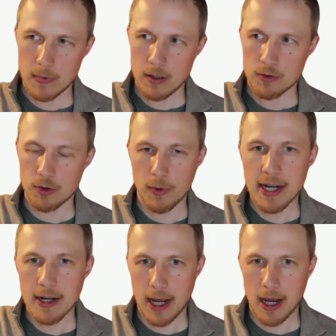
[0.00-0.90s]
So
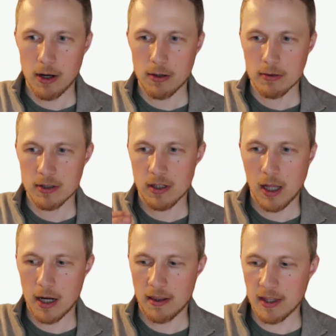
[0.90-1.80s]
right now, there's a
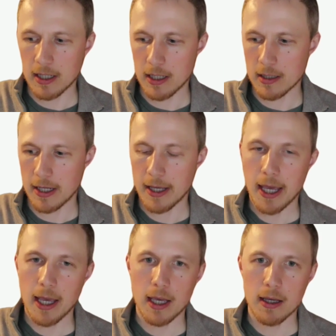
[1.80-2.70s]
lot of thinking like,
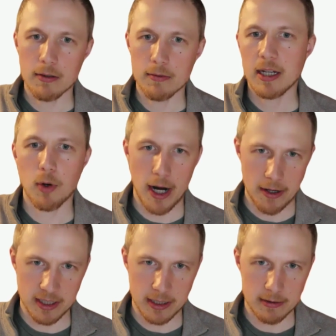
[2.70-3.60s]
hey, we need more
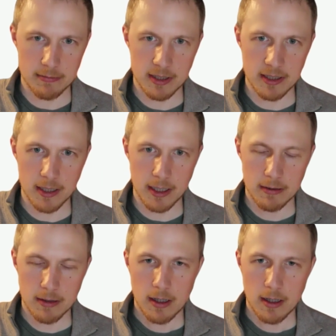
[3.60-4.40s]
housing in the city.